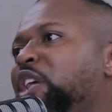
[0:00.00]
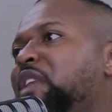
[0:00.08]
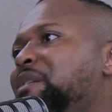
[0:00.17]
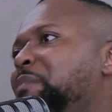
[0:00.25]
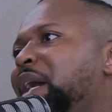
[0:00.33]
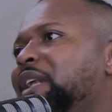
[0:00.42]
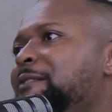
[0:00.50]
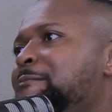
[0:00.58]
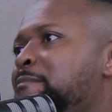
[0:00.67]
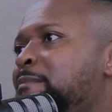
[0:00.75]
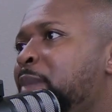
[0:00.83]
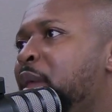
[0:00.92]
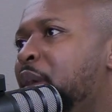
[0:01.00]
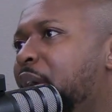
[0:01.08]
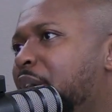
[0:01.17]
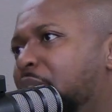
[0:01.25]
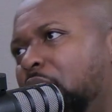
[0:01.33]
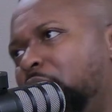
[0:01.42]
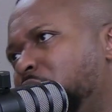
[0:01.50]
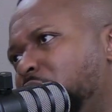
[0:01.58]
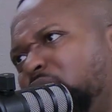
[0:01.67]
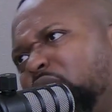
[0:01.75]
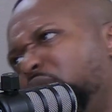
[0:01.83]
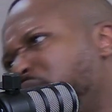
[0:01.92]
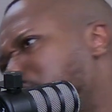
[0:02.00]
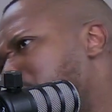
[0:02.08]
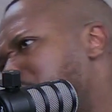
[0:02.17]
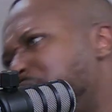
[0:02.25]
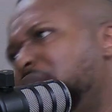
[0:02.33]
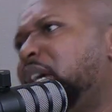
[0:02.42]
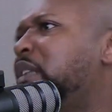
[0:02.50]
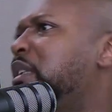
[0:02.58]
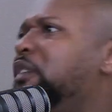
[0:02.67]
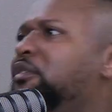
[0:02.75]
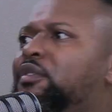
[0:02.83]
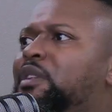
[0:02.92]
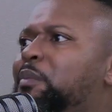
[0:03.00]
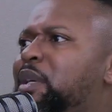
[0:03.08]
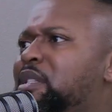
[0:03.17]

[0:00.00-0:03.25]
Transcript: the money? Yeah, you take 50%, I take 50%, and